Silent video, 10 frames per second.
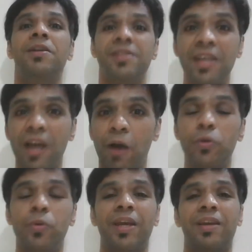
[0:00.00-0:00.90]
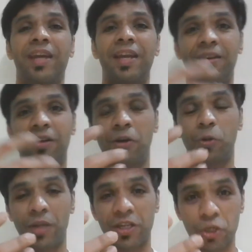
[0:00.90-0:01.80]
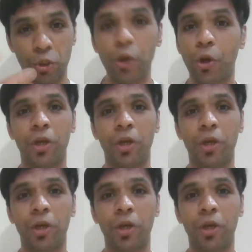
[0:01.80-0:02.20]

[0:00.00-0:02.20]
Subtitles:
See how you can get to reach newer